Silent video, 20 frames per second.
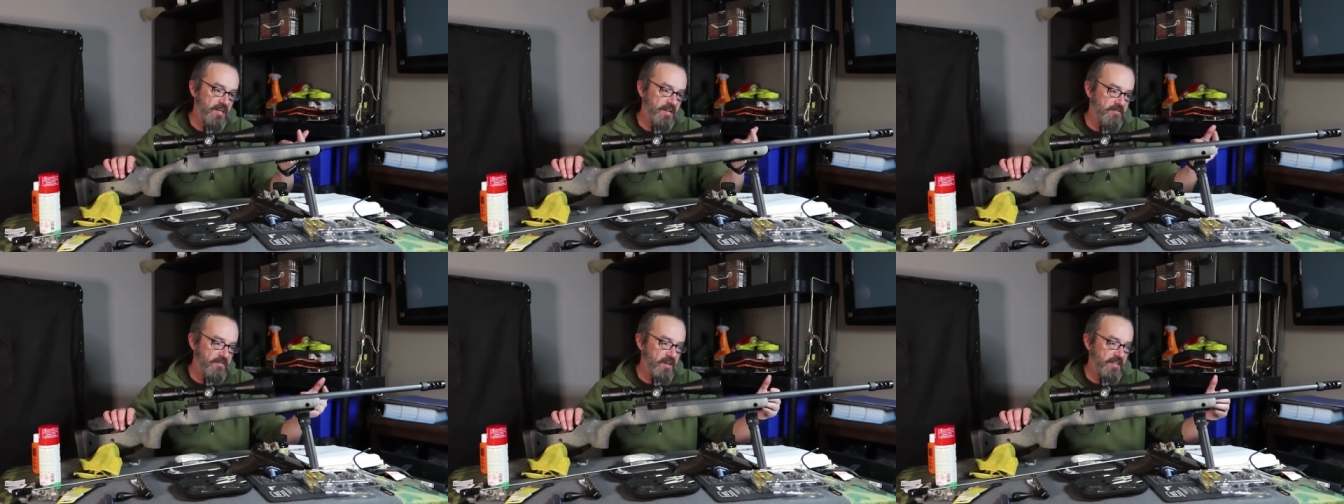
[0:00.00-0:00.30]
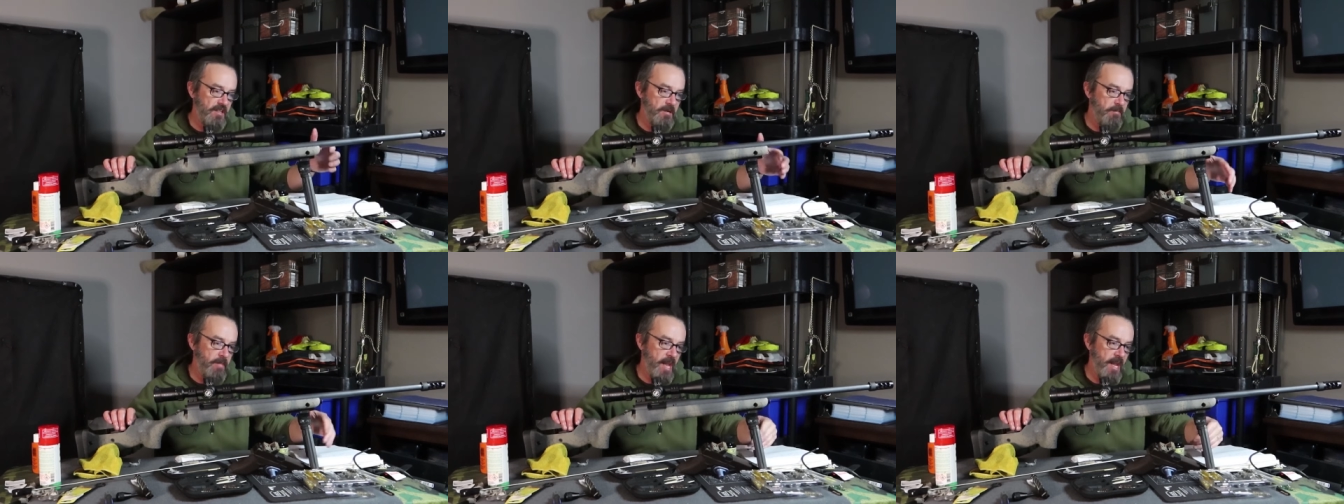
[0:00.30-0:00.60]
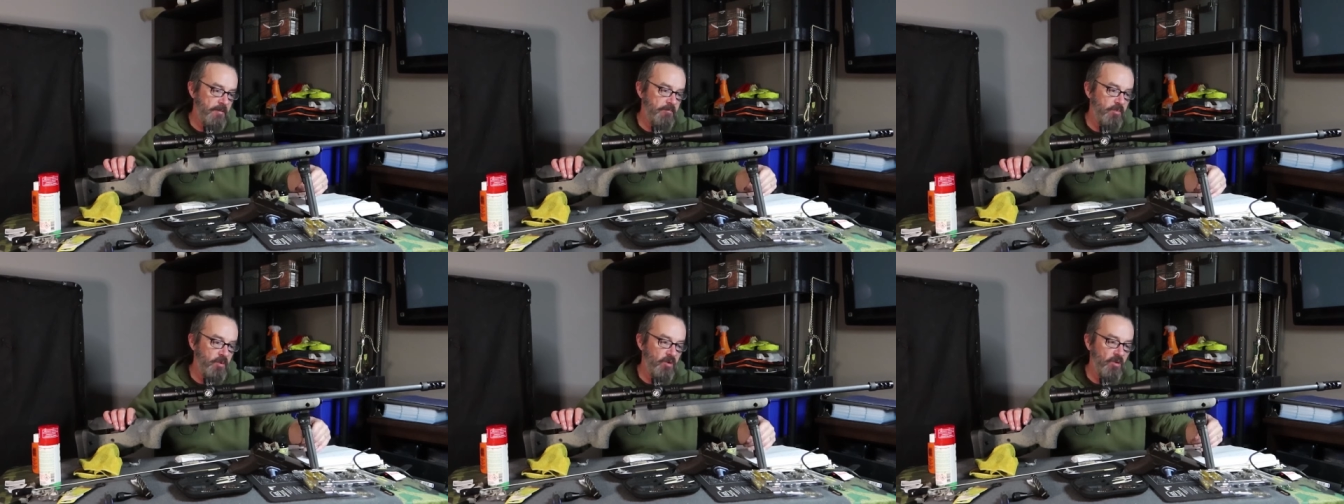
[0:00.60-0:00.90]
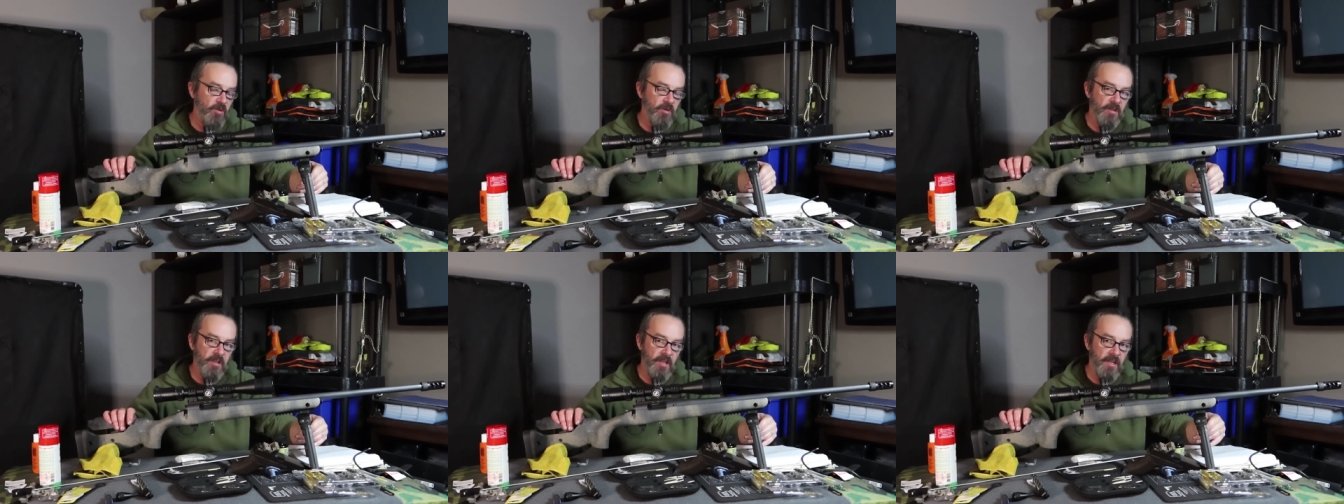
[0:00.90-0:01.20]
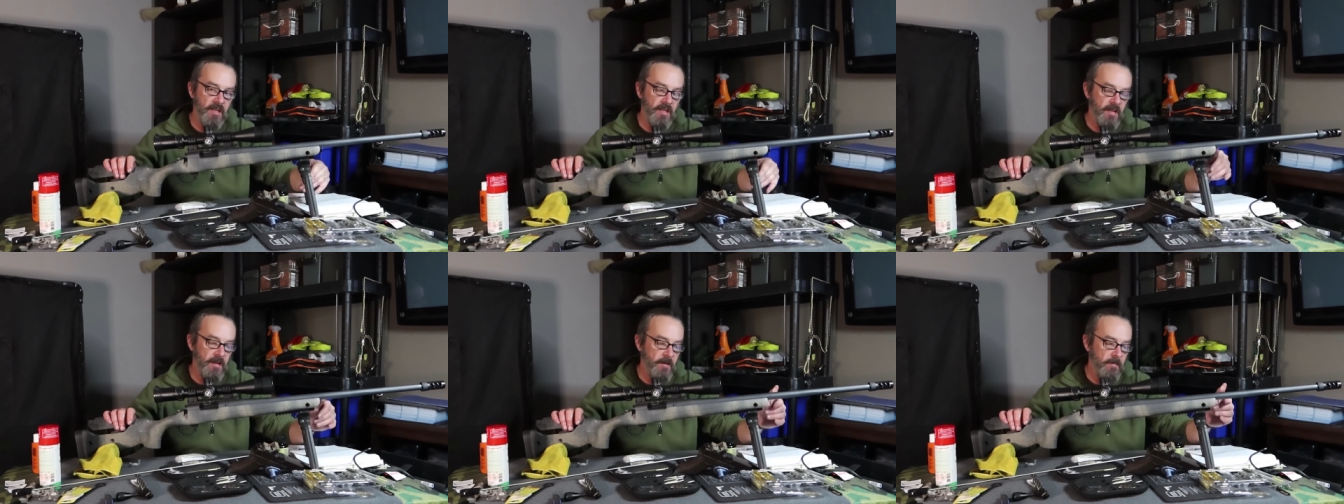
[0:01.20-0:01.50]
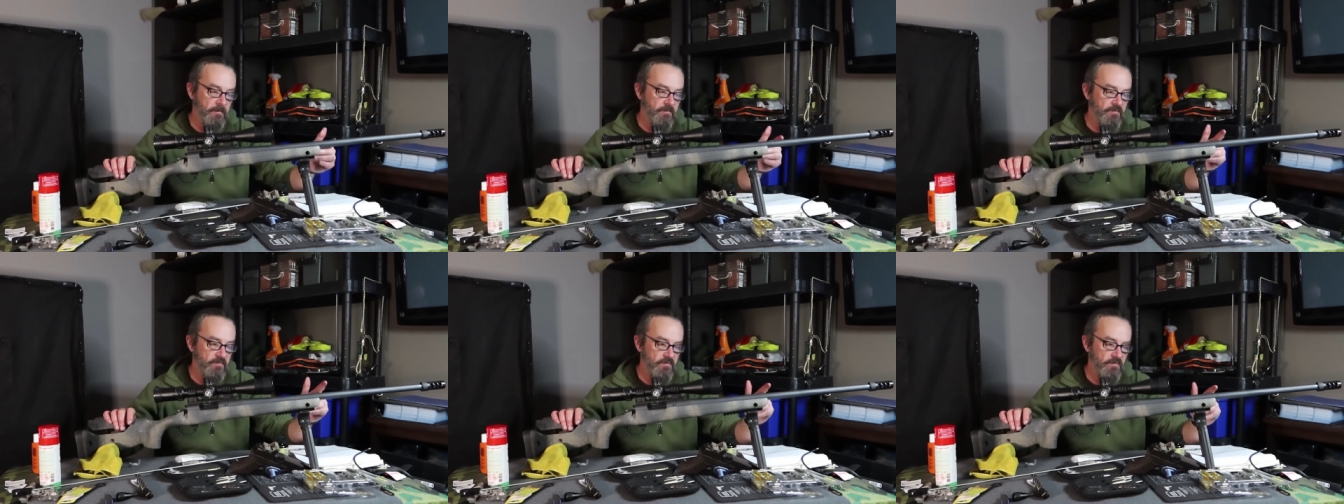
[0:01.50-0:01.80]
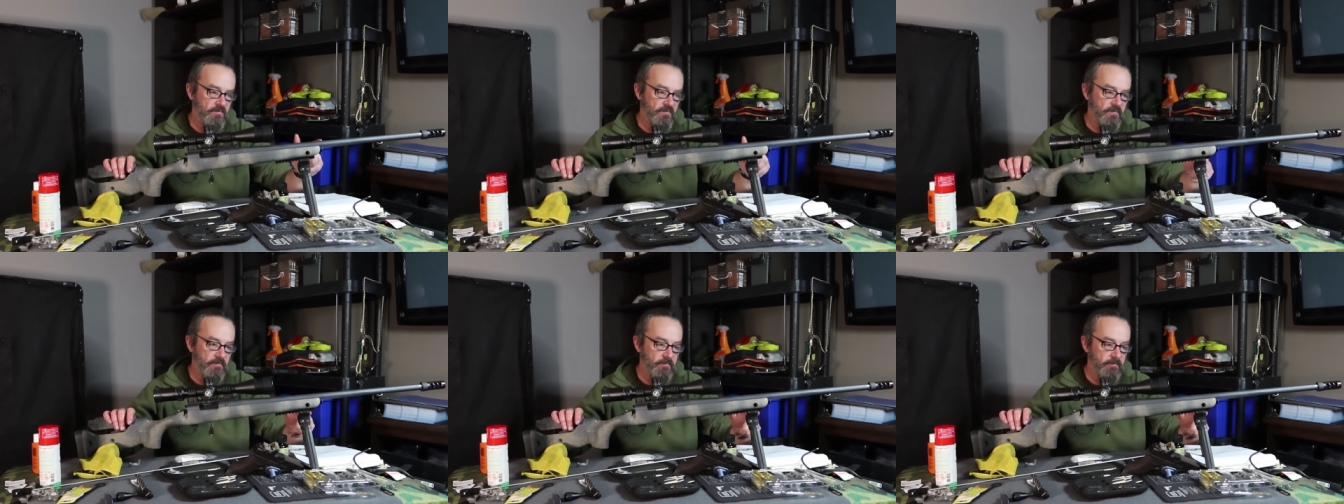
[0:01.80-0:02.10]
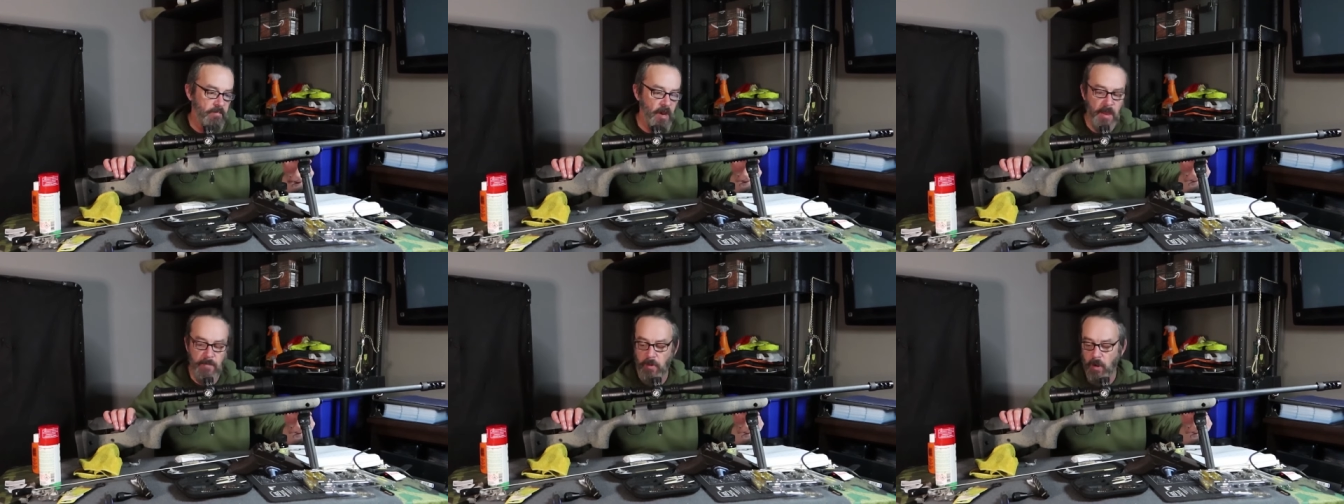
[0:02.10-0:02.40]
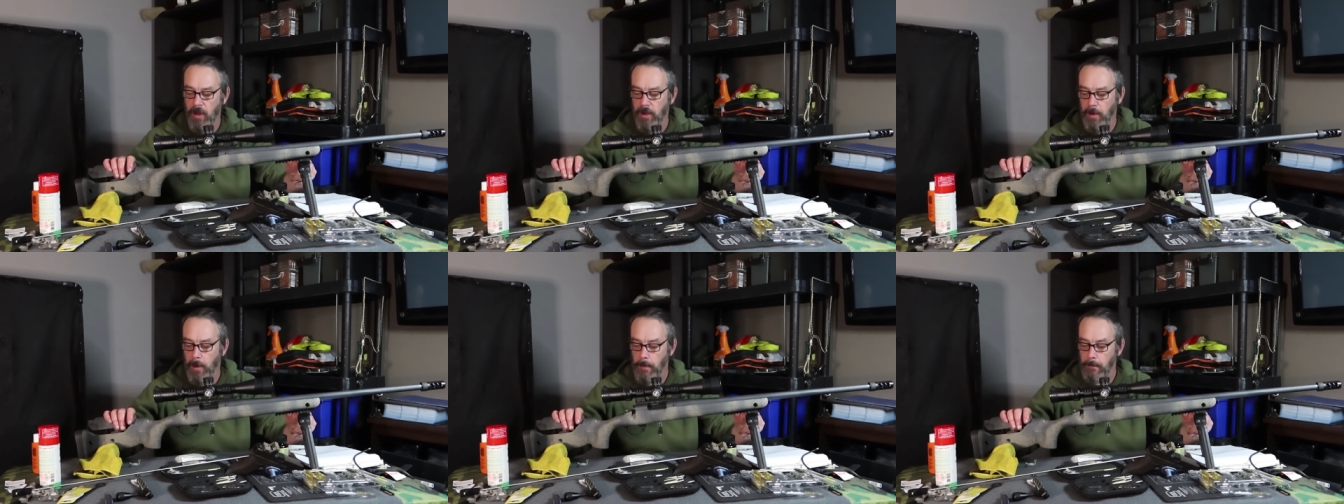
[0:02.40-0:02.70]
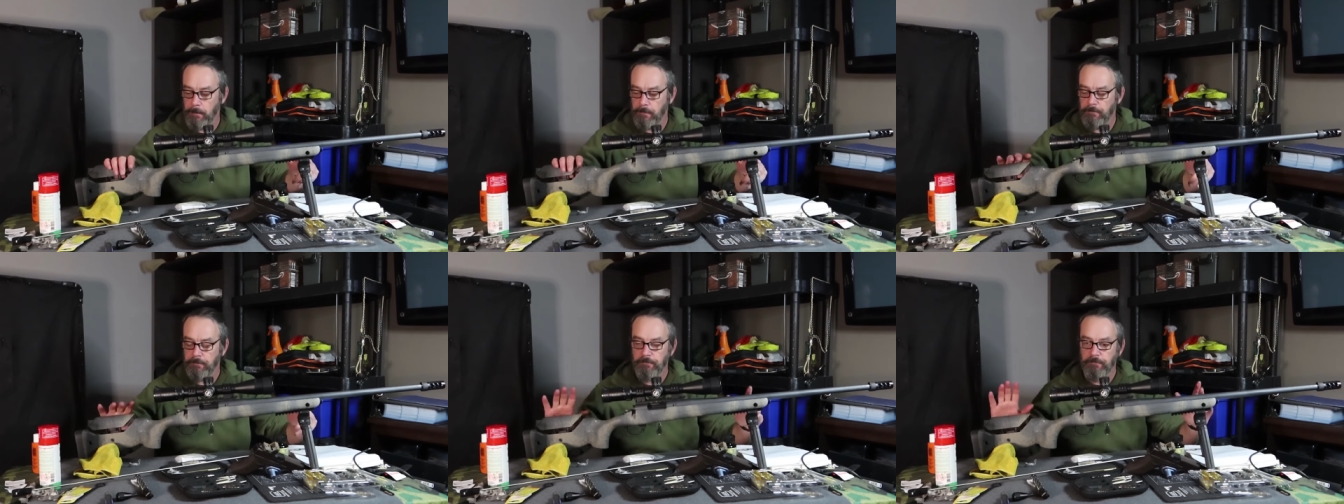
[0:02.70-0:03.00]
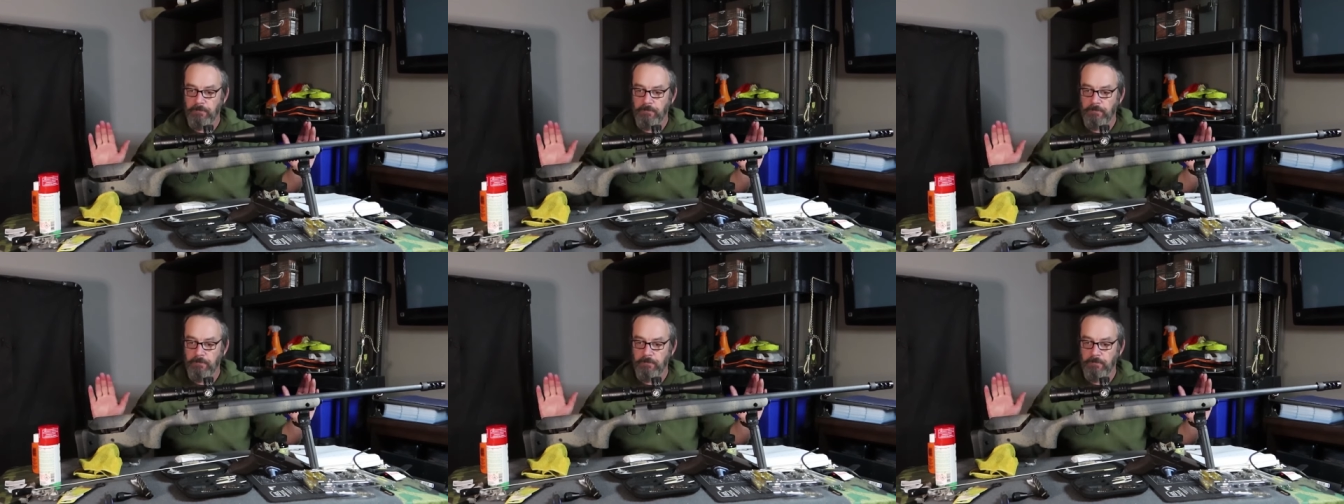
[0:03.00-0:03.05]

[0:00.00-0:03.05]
that I've got the Magpul um, bipod on.